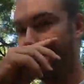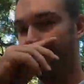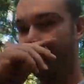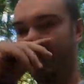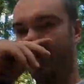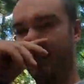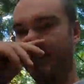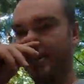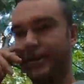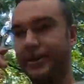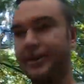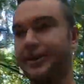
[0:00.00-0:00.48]

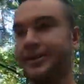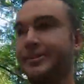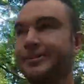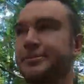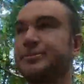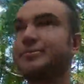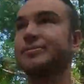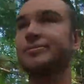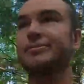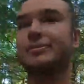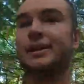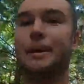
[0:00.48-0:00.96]
but uh,
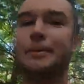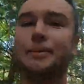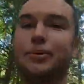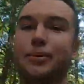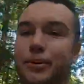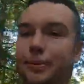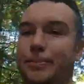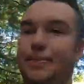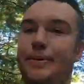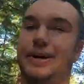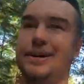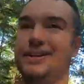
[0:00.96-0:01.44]
I'm
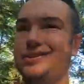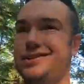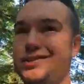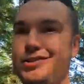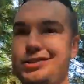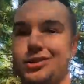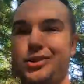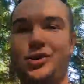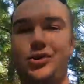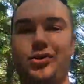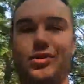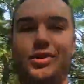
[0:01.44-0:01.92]
going back to
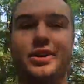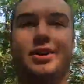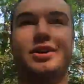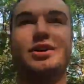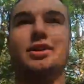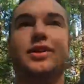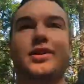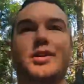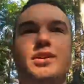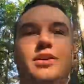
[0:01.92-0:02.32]
the tree.